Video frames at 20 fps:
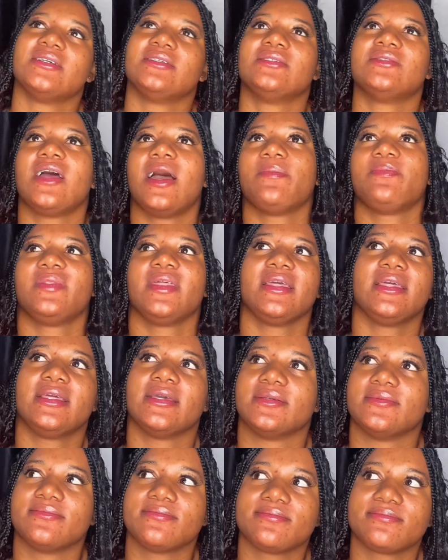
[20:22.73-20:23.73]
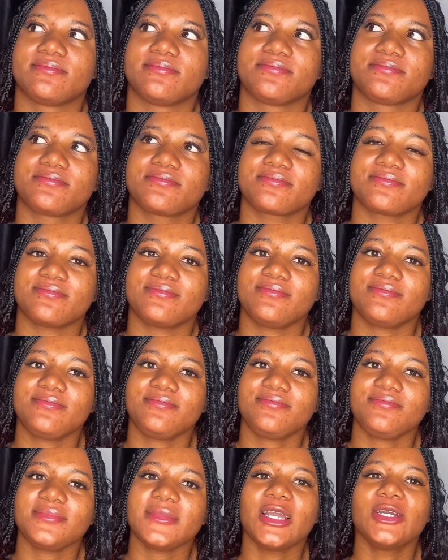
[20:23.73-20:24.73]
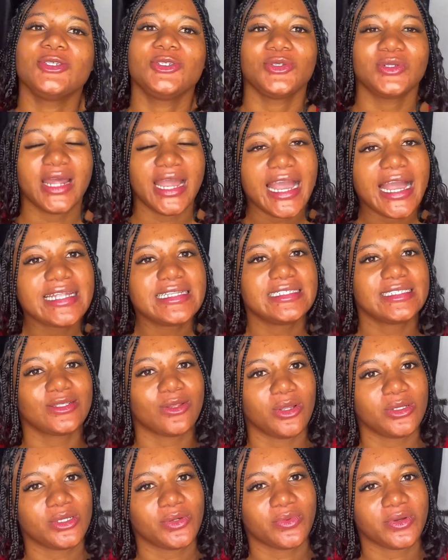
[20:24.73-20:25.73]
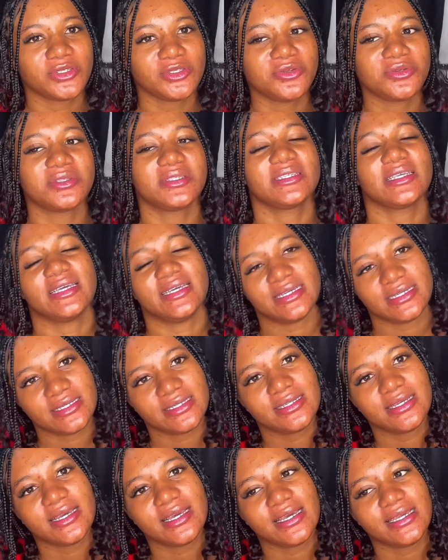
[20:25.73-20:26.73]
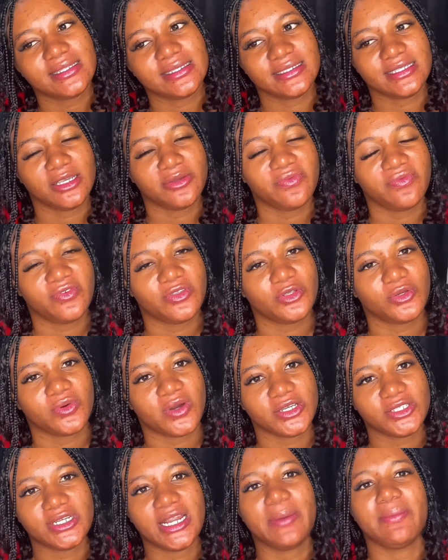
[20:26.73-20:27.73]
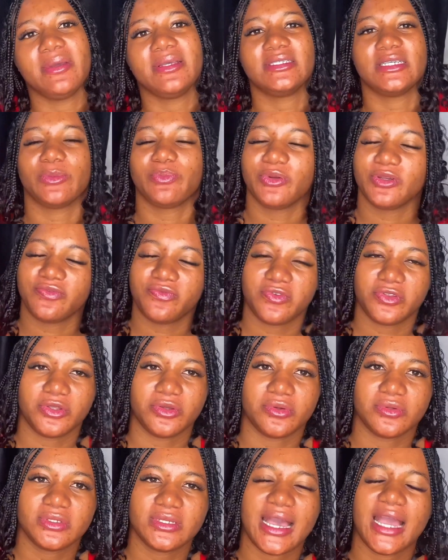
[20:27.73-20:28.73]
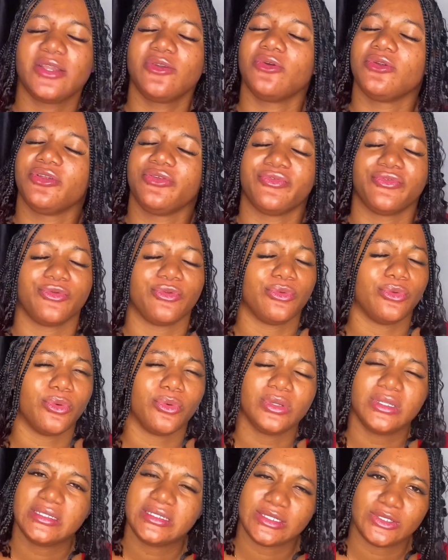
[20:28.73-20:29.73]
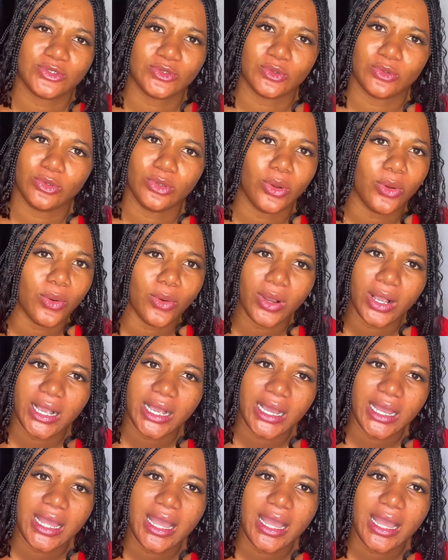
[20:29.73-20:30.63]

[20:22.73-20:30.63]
Now I'm thinking, should I add these law essay questions in the same video or should I make separate videos? I don't even know. This is so long.